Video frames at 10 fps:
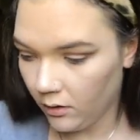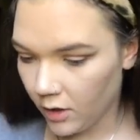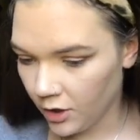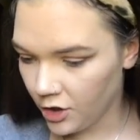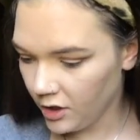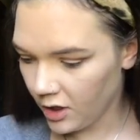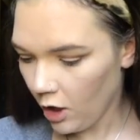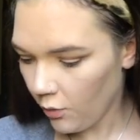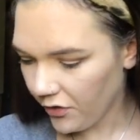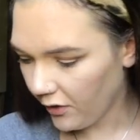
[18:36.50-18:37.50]
you just
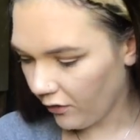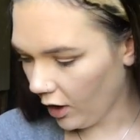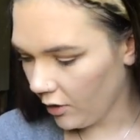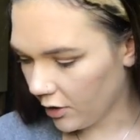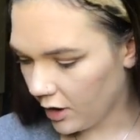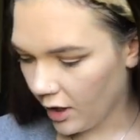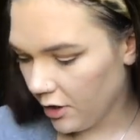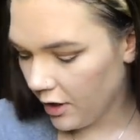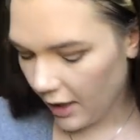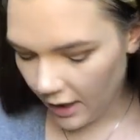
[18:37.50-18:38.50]
go with the flow. You know,
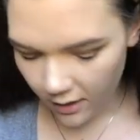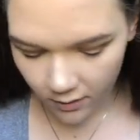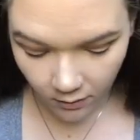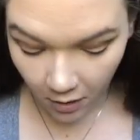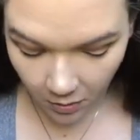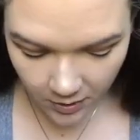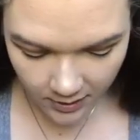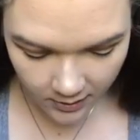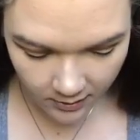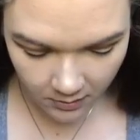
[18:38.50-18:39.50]
you can't
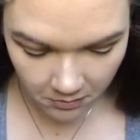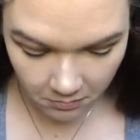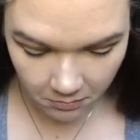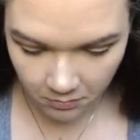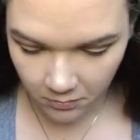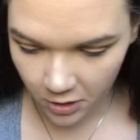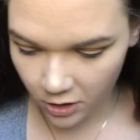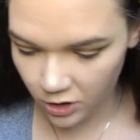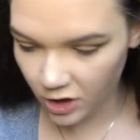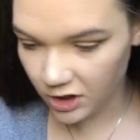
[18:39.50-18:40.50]
always,
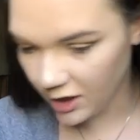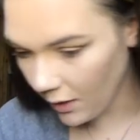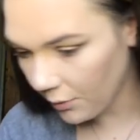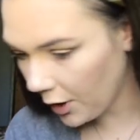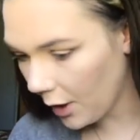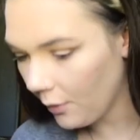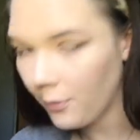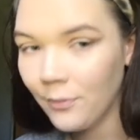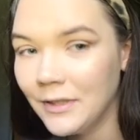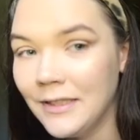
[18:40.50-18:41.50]
you just don't
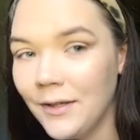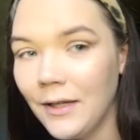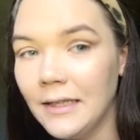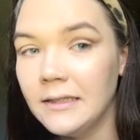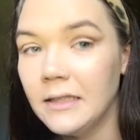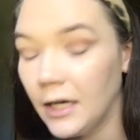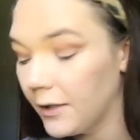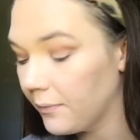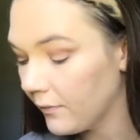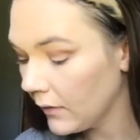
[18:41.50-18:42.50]
know until it's
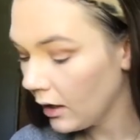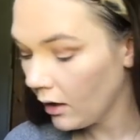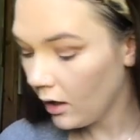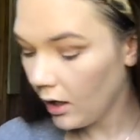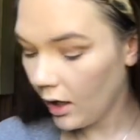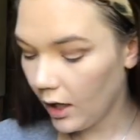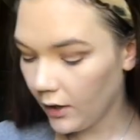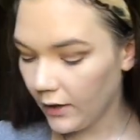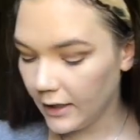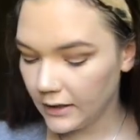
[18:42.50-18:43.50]
done.
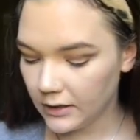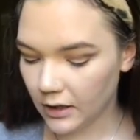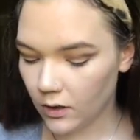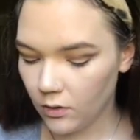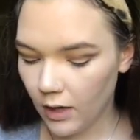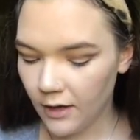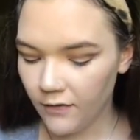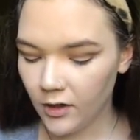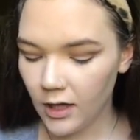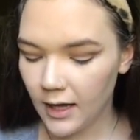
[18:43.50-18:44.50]
Alright, so I
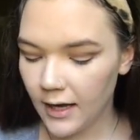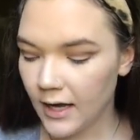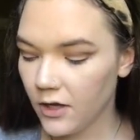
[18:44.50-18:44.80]
feel like I